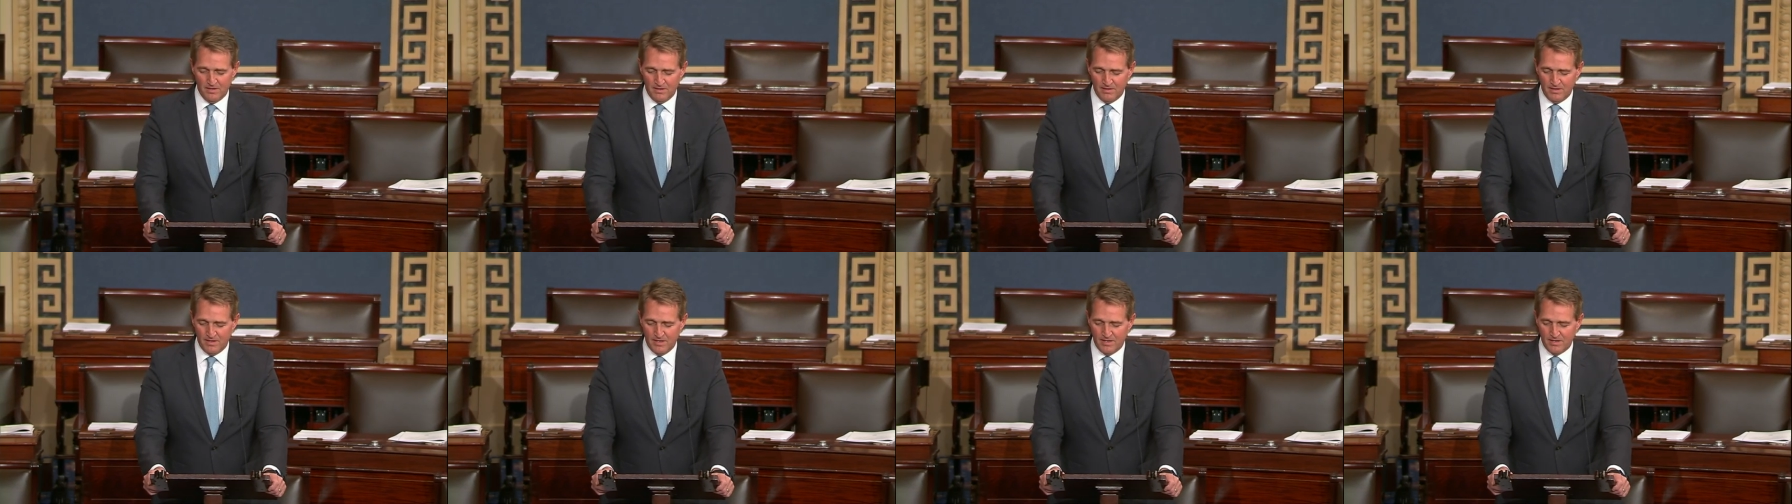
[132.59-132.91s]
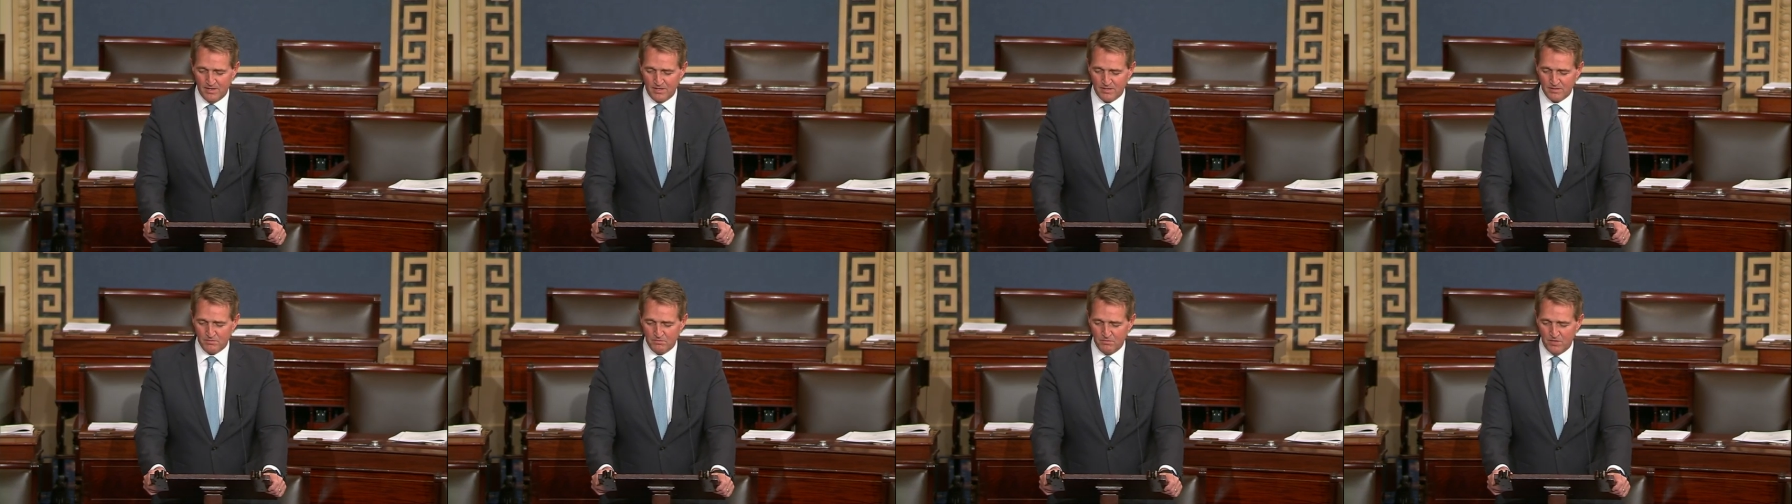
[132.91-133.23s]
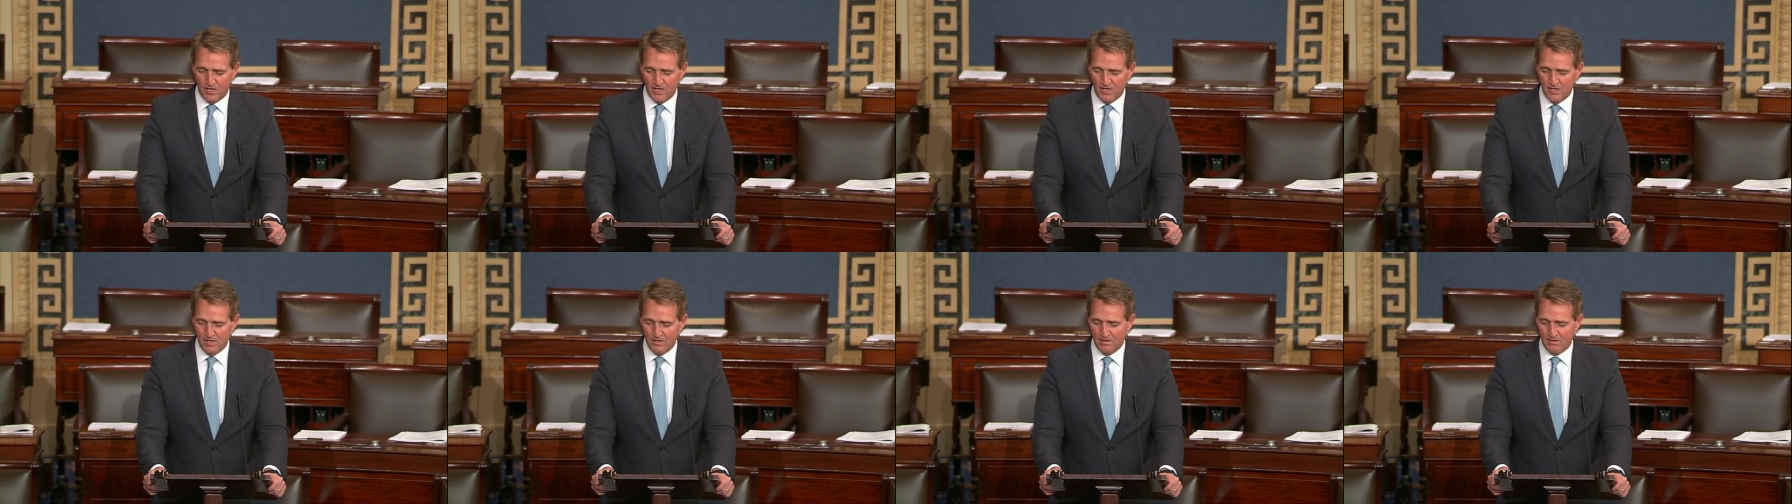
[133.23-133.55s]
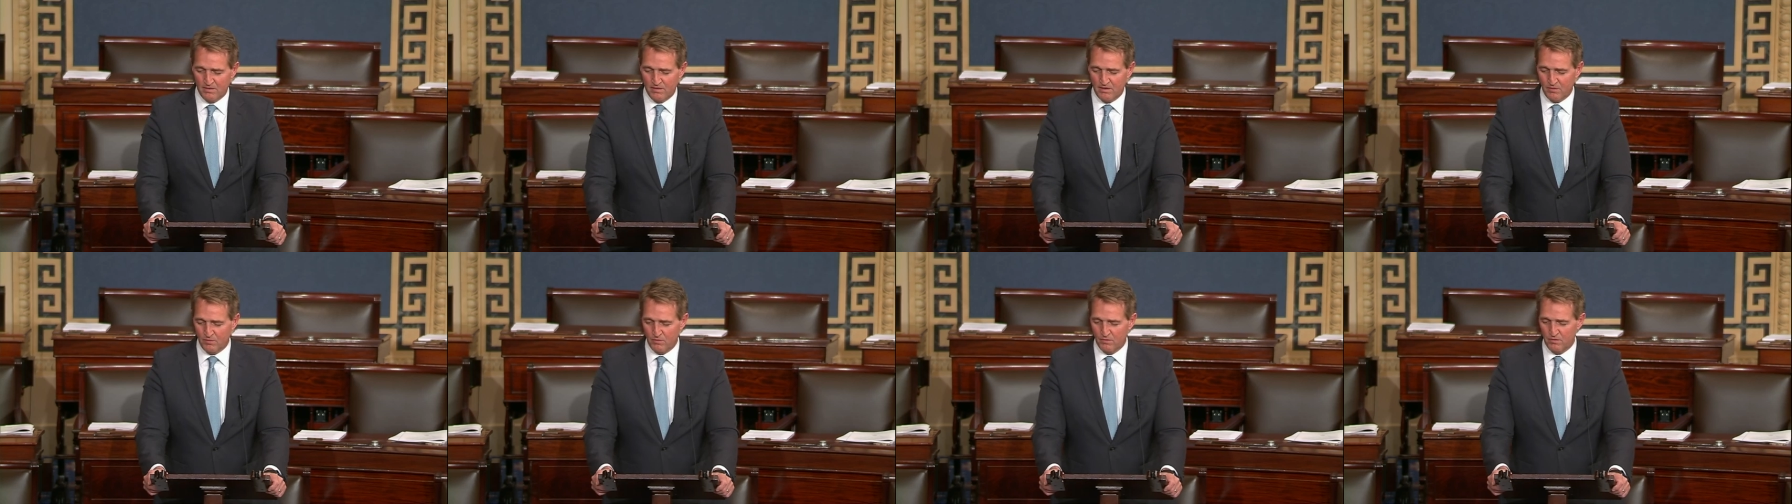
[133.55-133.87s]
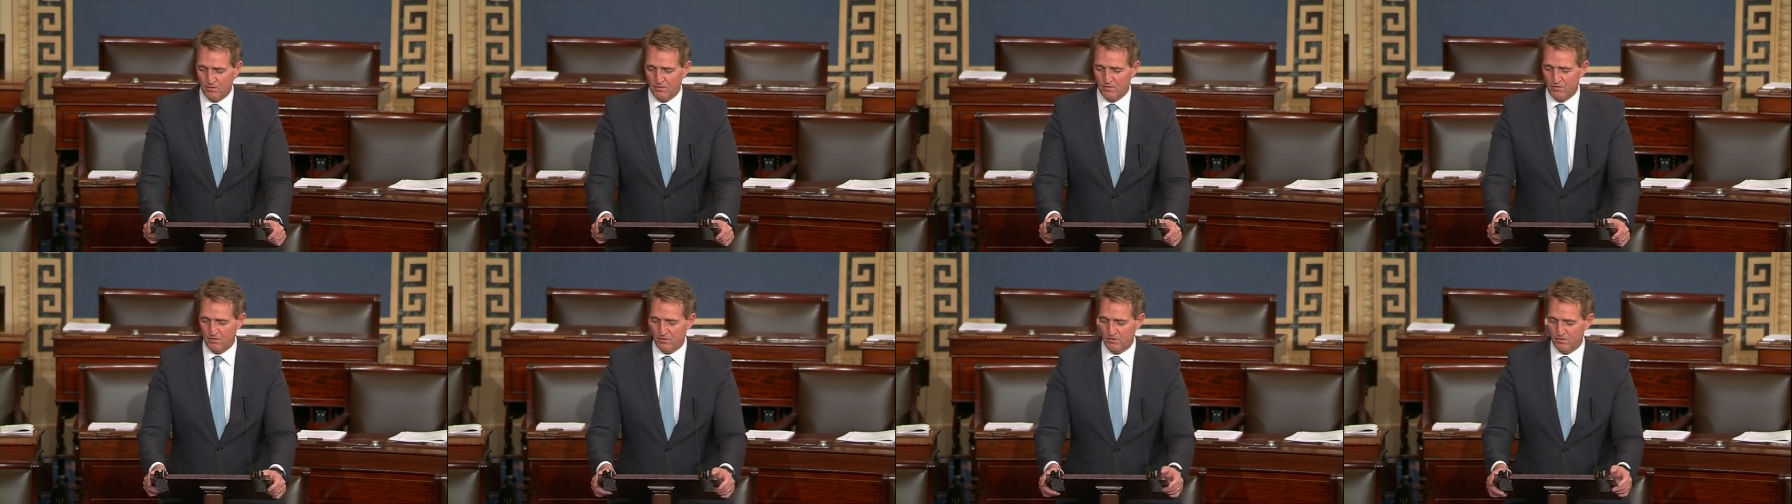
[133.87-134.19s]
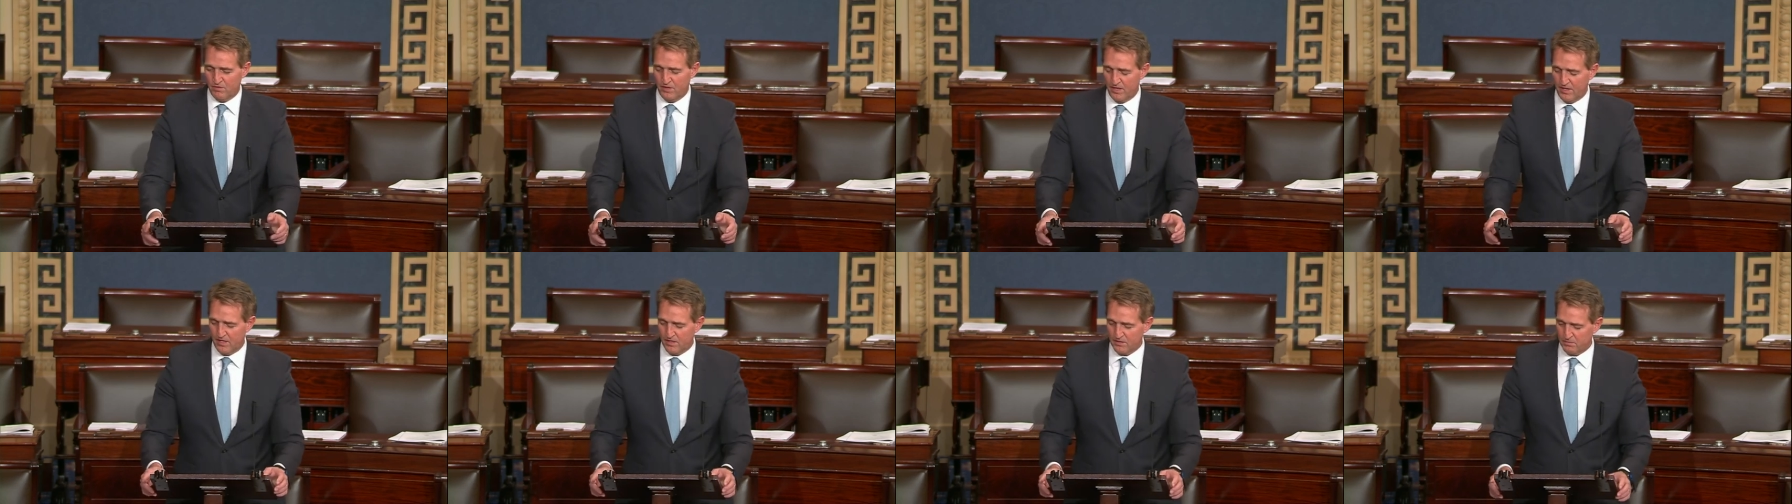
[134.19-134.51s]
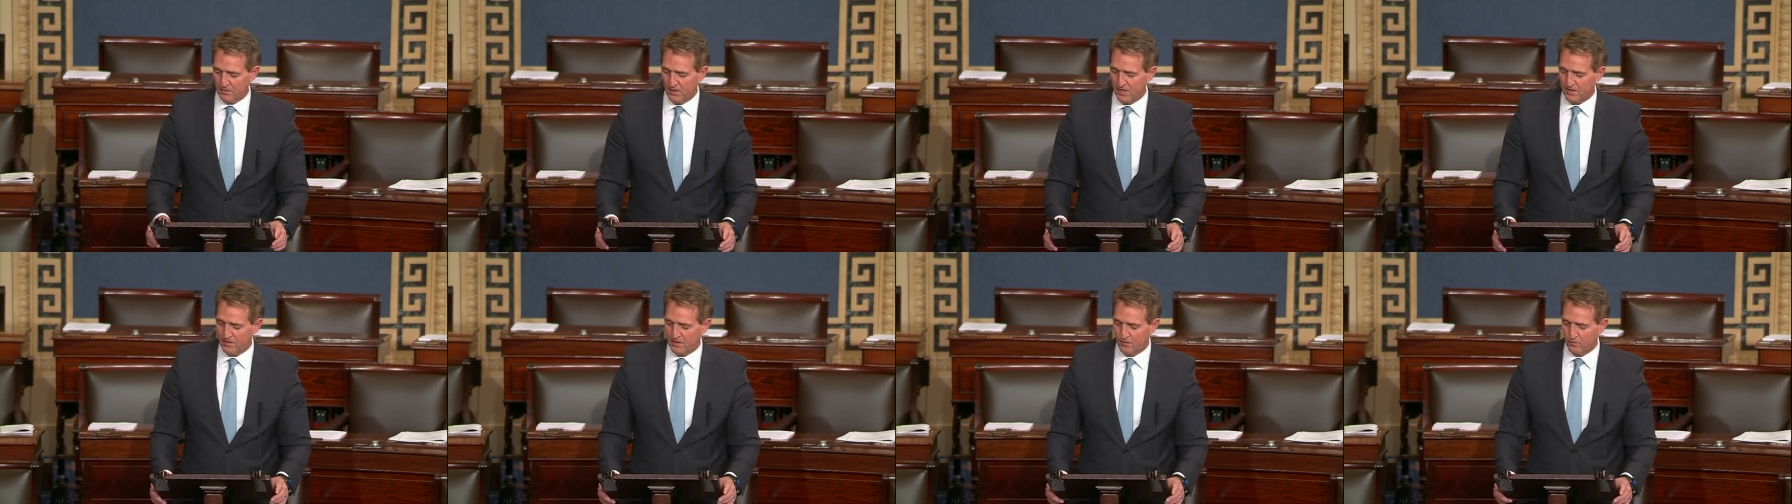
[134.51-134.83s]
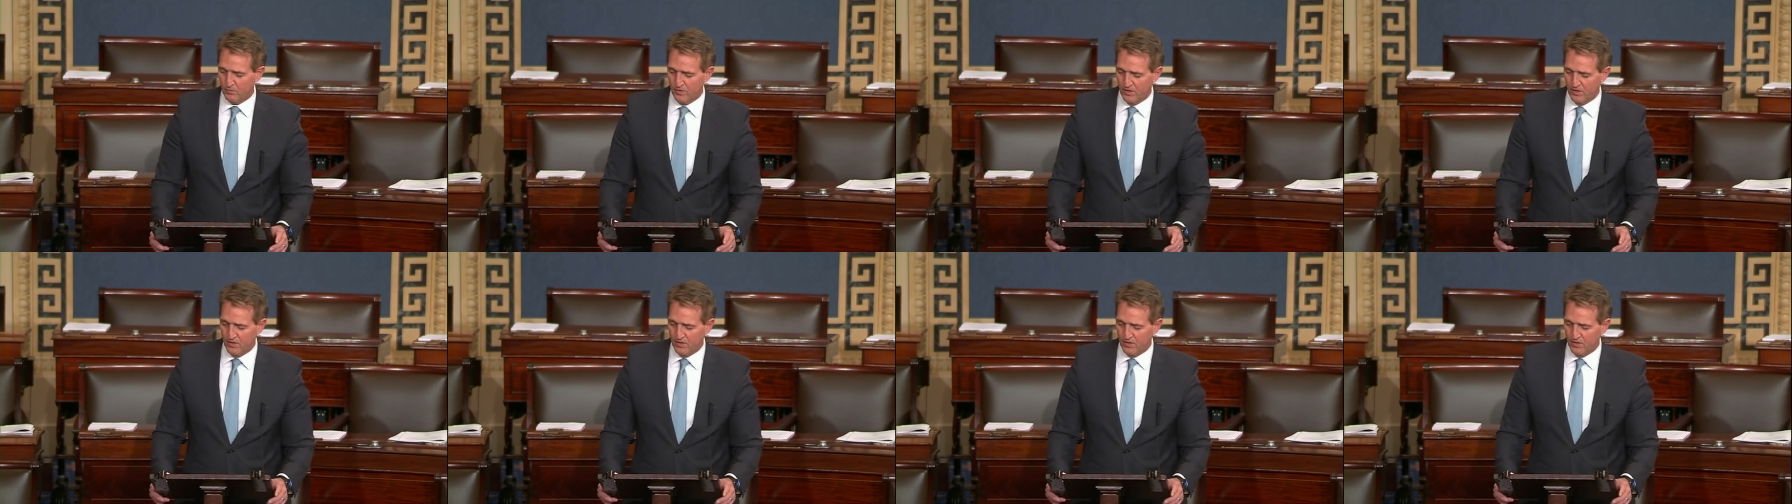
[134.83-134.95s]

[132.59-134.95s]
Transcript: that has meant that